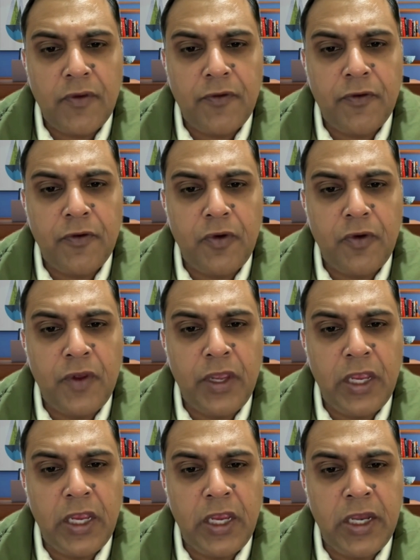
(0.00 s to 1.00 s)
food we
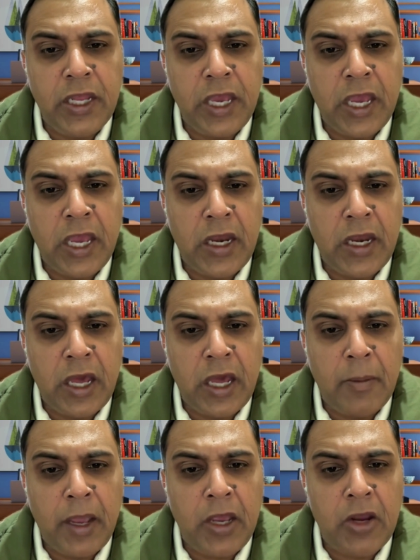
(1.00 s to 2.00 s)
eat and
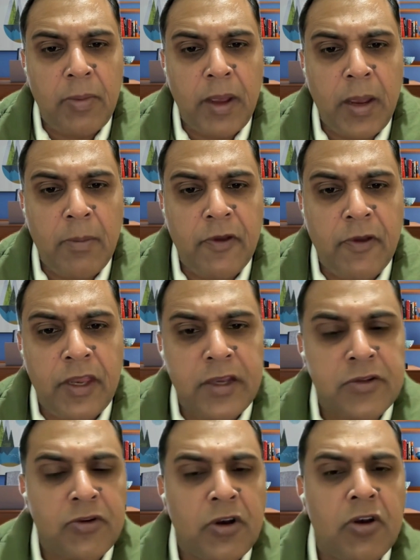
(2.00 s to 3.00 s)
our microbiome, whether
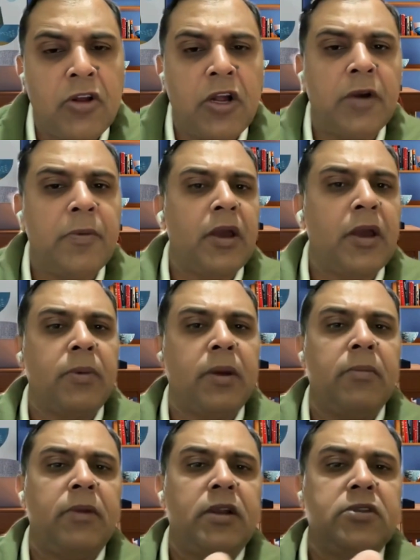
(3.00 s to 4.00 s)
it's oral or gut
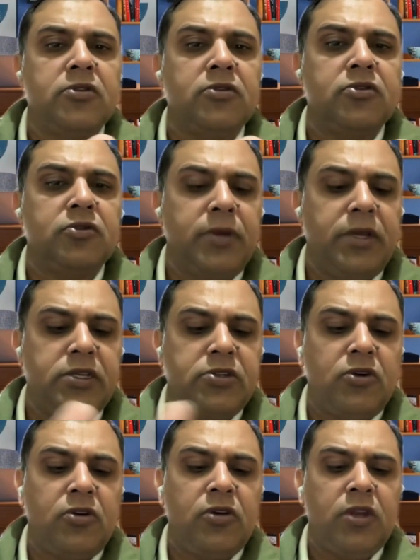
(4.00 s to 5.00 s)
microbiome, right? So based
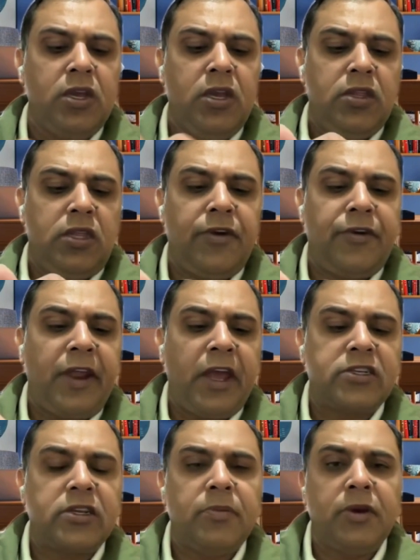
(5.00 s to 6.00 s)
on the
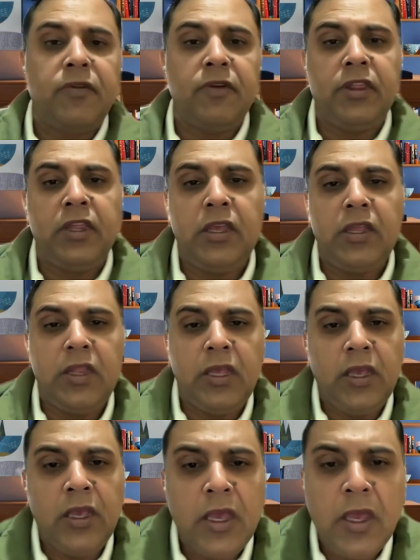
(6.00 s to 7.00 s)
interaction between
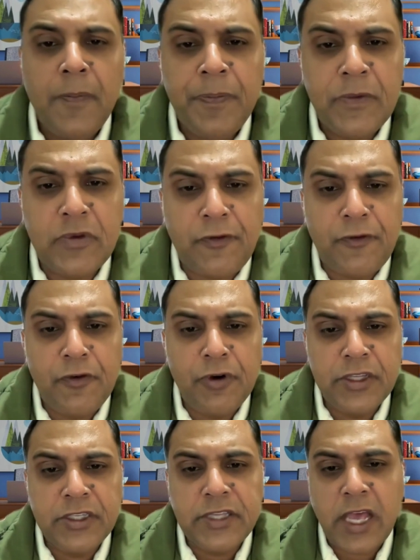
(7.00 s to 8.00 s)
so
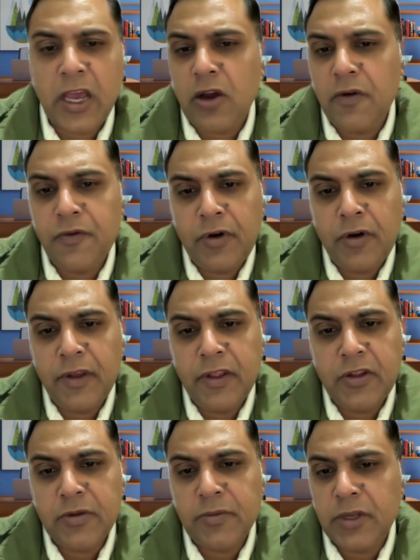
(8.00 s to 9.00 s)
food is a sack of
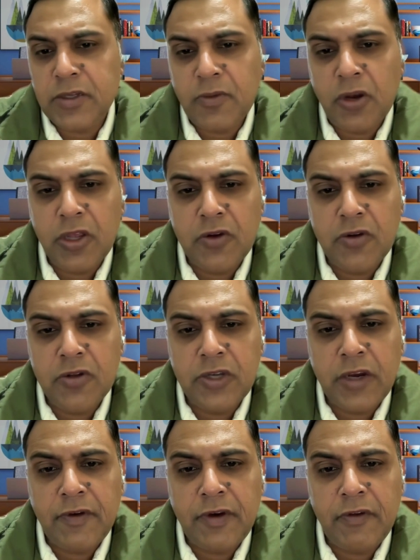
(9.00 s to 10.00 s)
25,000 plus molecules,
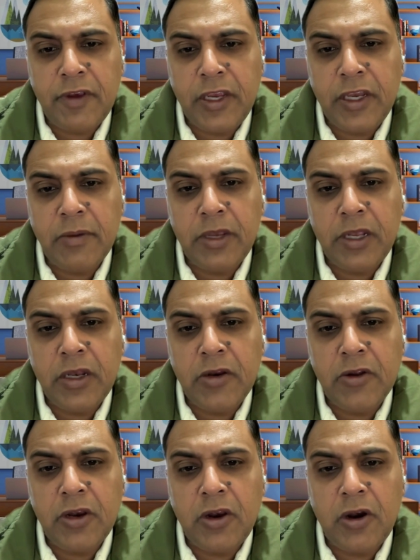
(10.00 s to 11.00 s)
right? When you eat a
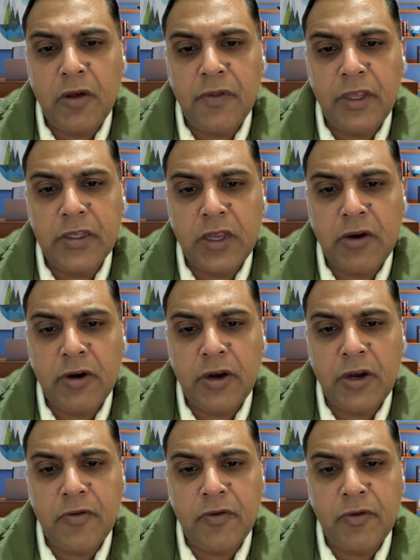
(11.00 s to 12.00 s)
meal, a lot of these around
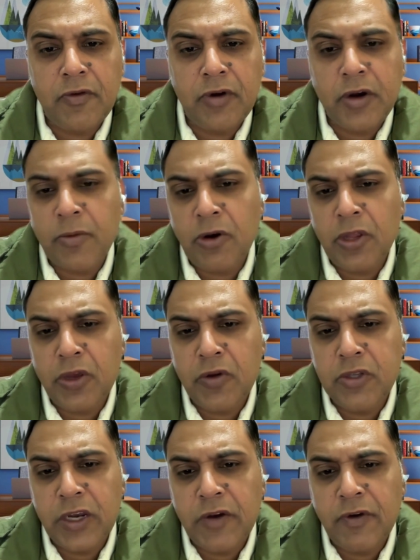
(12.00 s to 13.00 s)
100 to 200
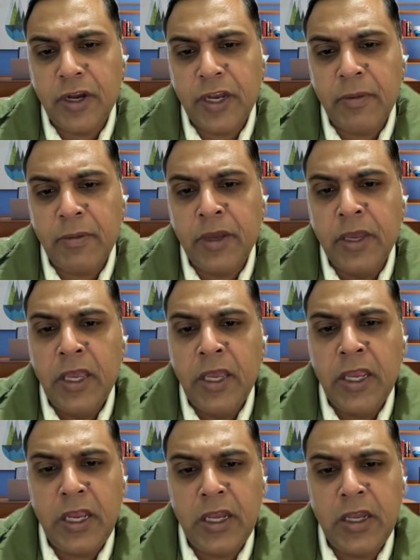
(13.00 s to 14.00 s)
molecules at one time
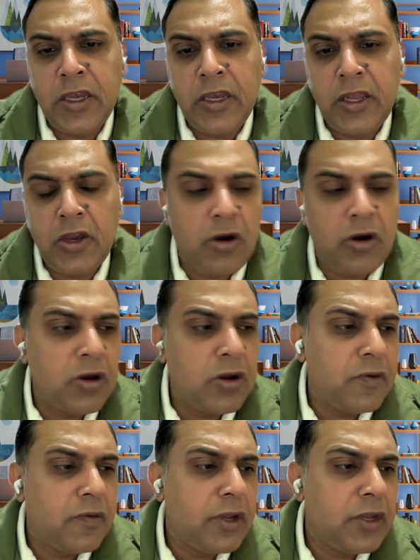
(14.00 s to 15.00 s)
hit your
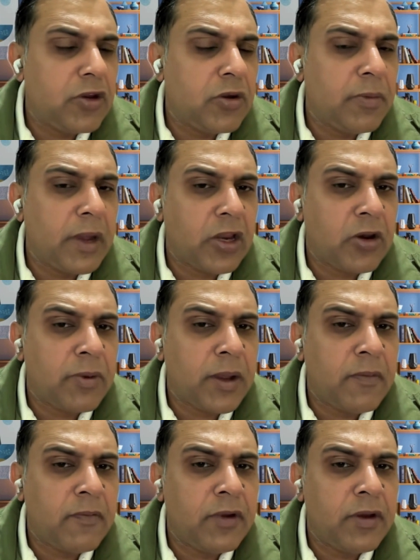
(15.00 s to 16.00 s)

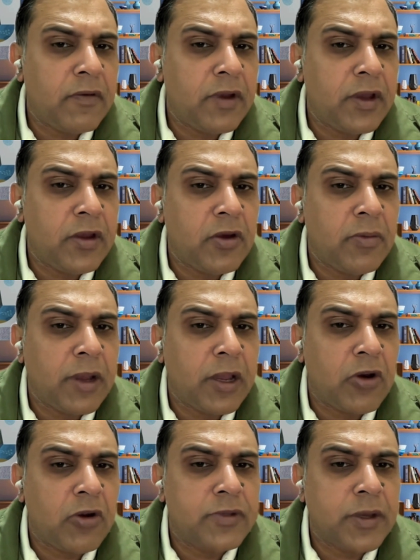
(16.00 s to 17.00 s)
microbiome, where your
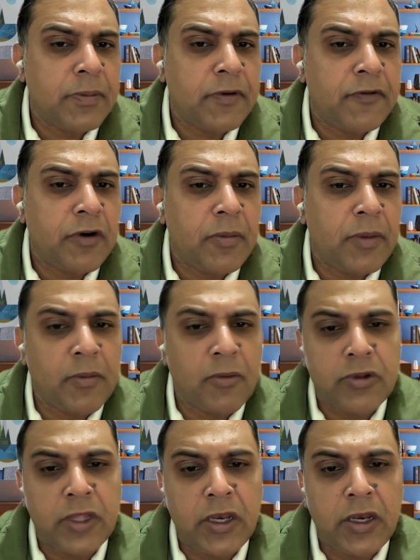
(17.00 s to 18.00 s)
microbes are performing
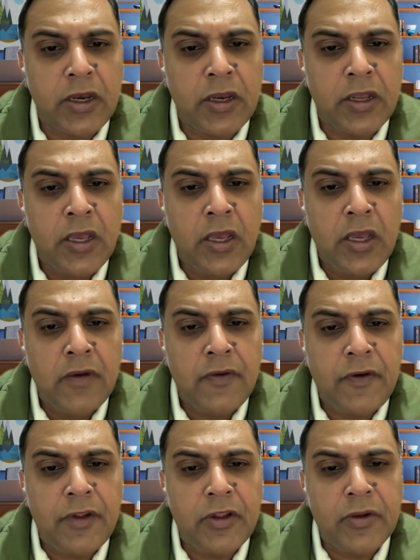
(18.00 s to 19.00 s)
more than
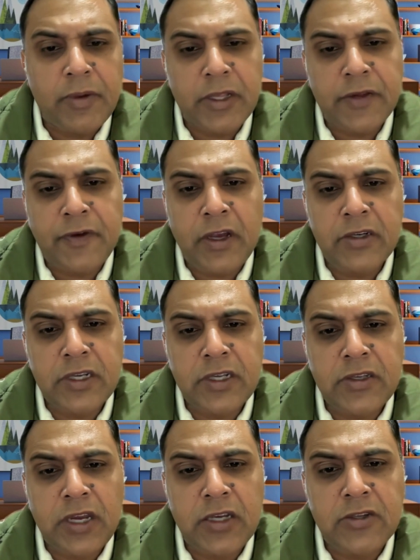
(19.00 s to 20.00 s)
50,000 plus
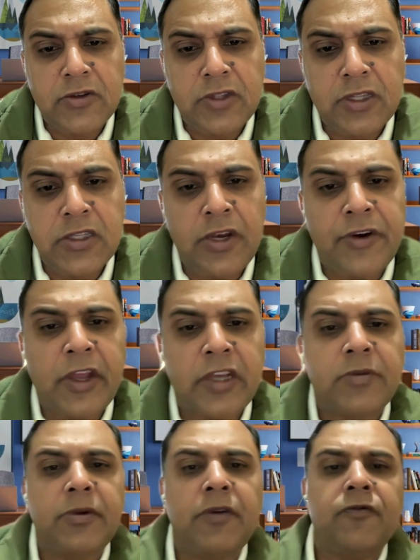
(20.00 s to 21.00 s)
functions, right? So this
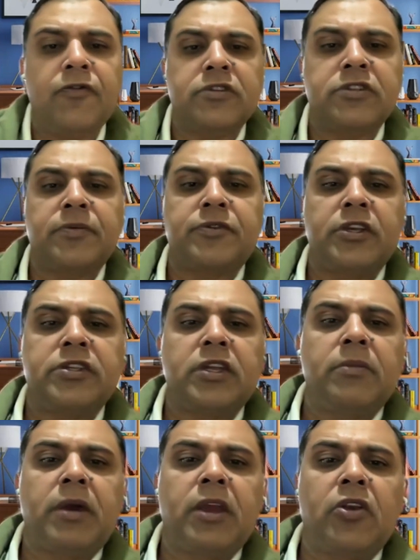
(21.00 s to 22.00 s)
interaction between food substrates
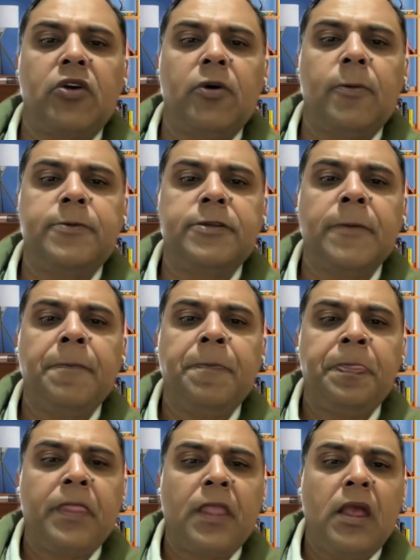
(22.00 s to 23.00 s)
and microbes
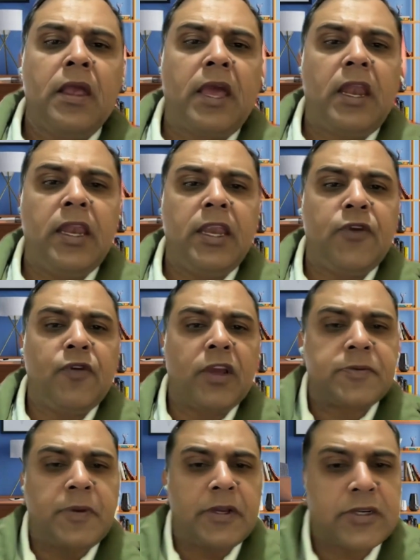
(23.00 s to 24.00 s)
can lead to
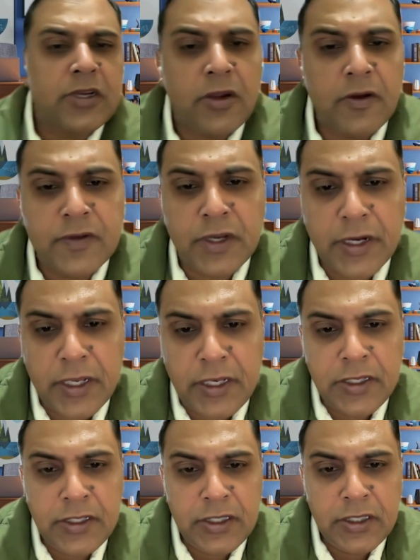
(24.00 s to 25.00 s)
expression of
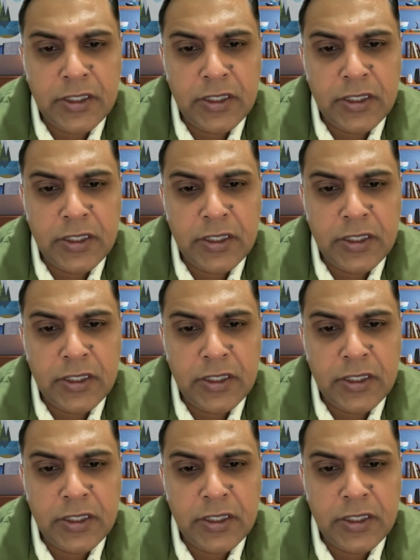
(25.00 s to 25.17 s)
certain